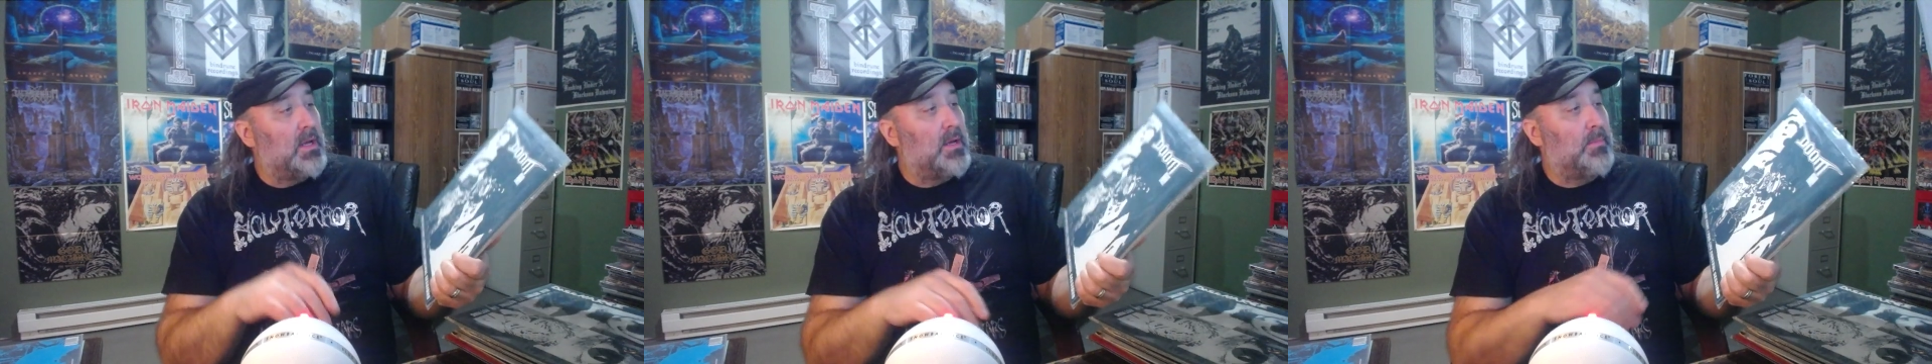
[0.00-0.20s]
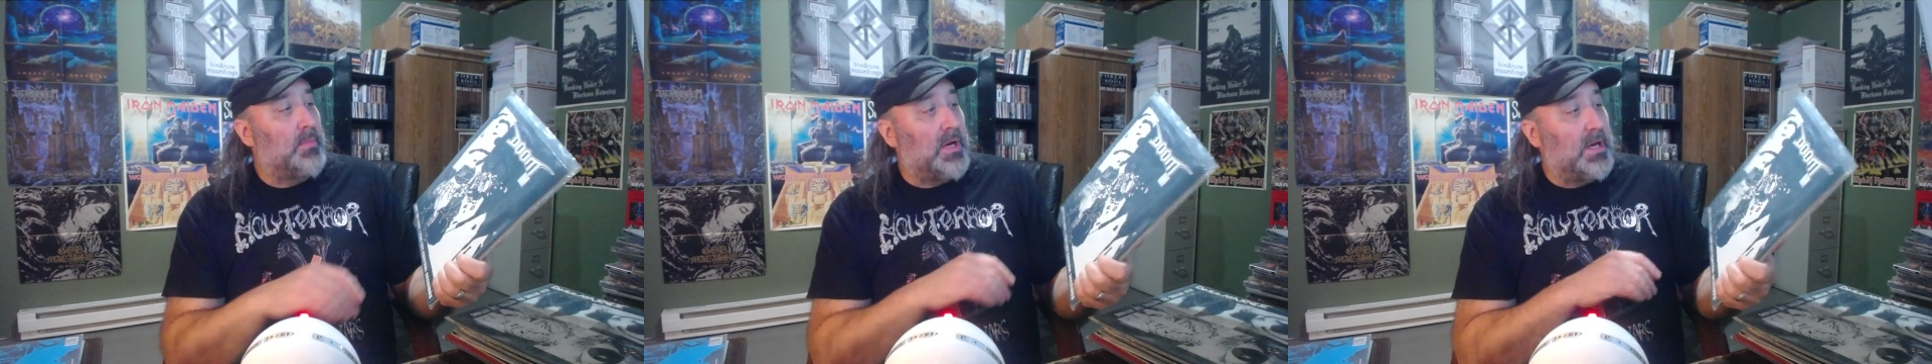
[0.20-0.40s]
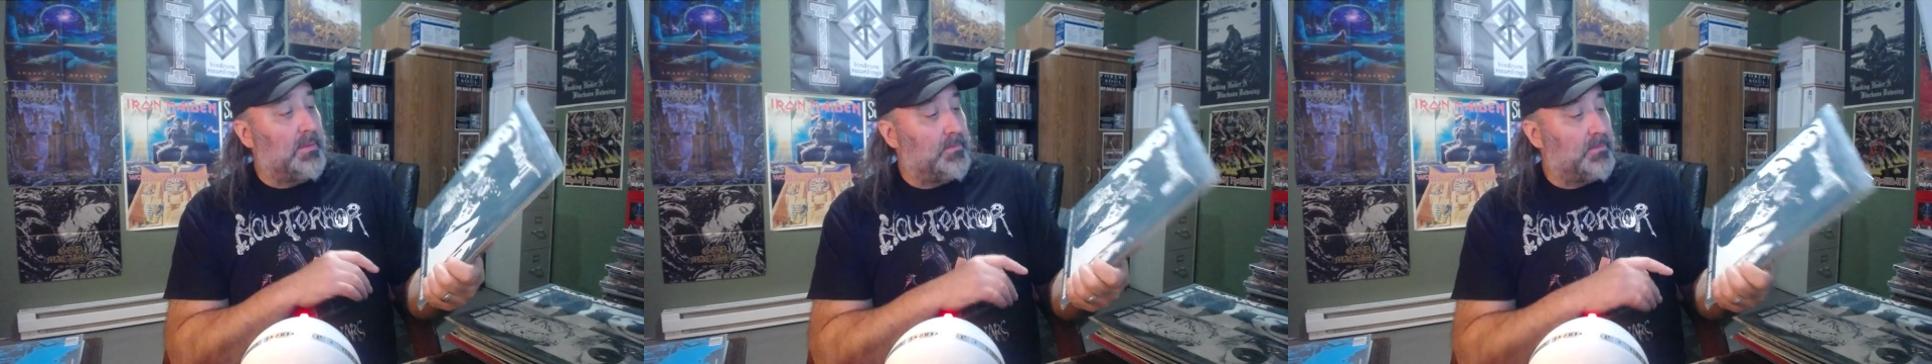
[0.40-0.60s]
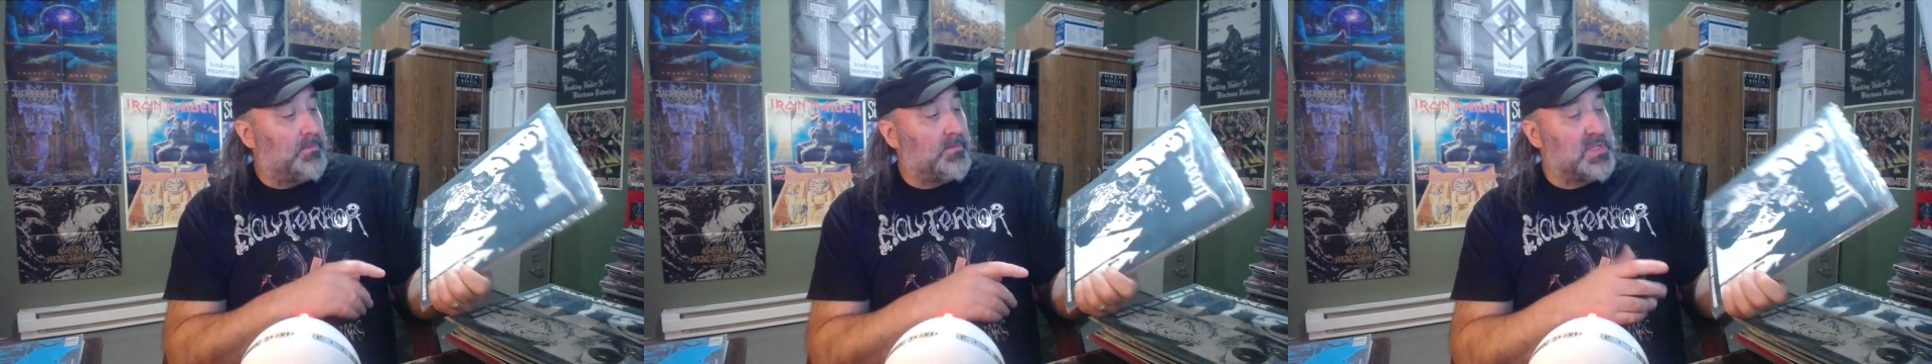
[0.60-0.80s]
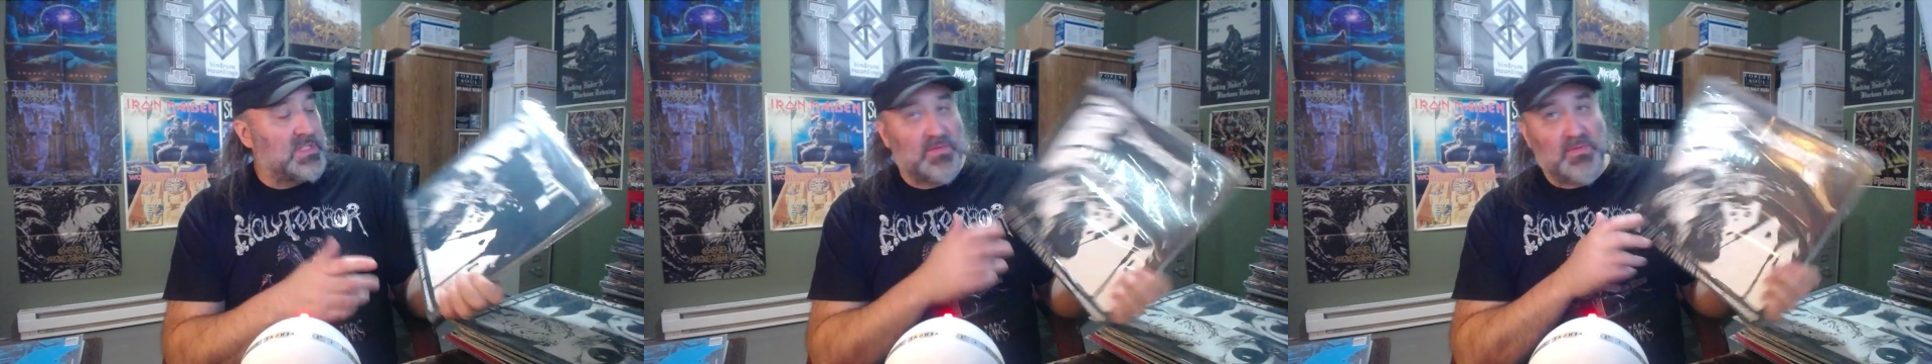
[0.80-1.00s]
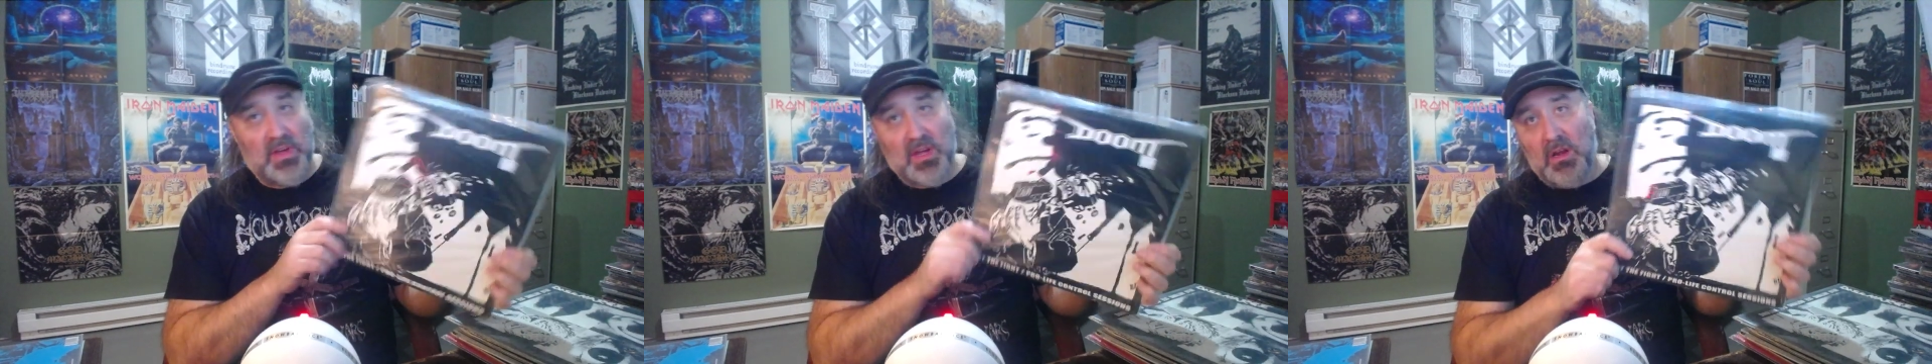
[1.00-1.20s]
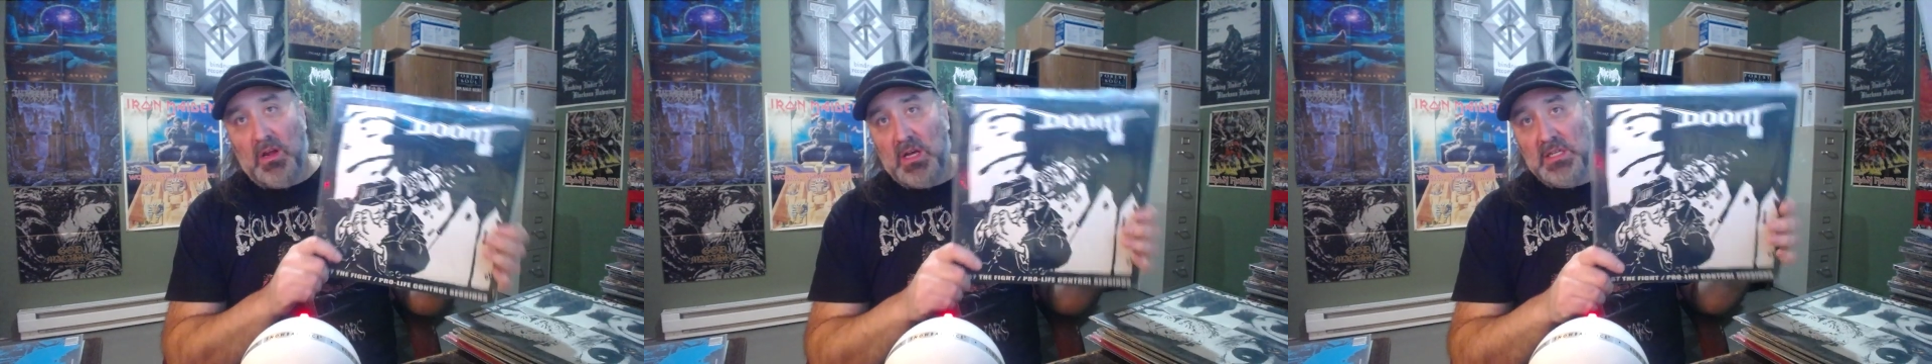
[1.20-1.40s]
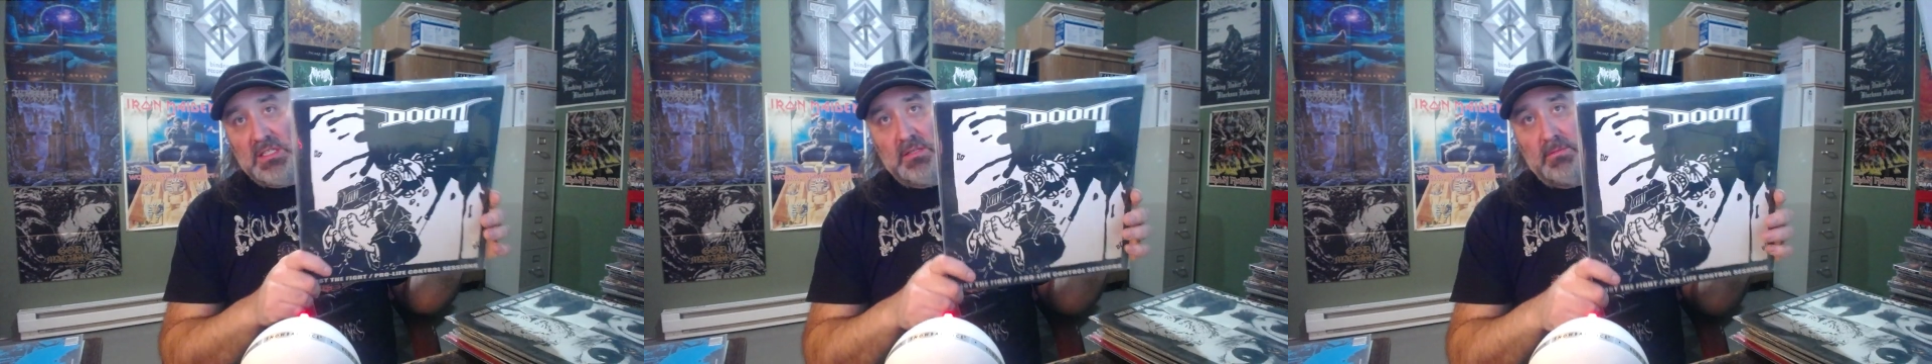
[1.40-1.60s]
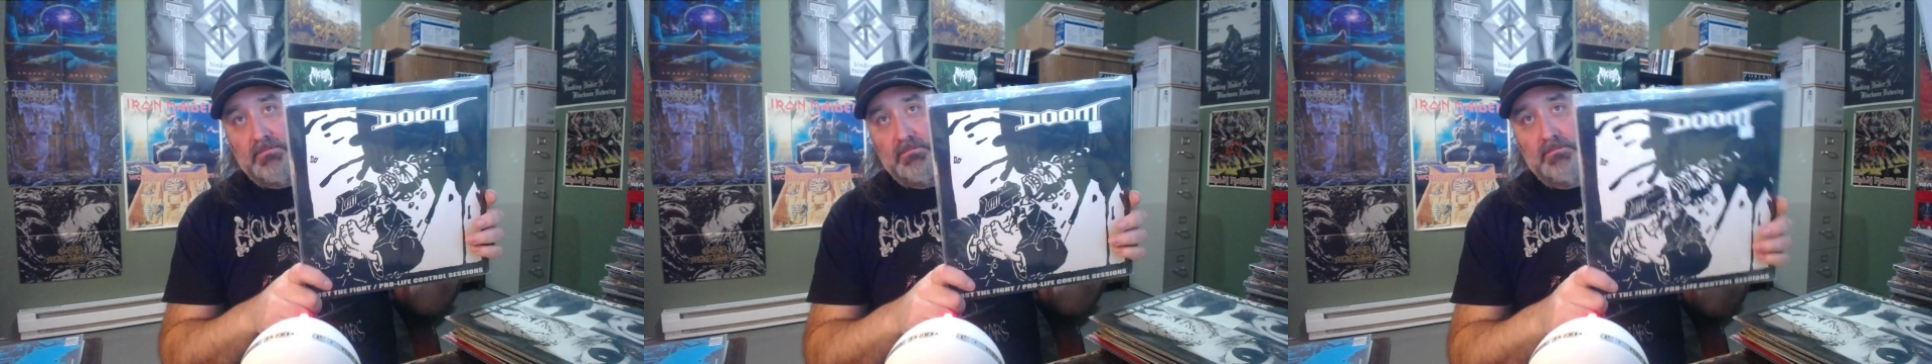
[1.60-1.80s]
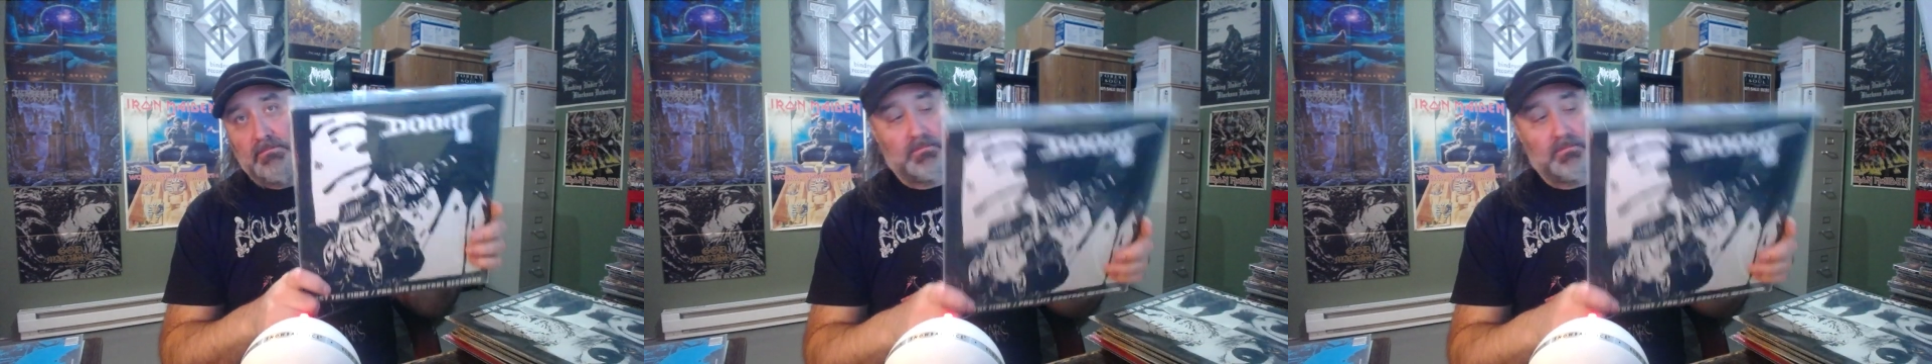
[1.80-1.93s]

But this is fucking awesome.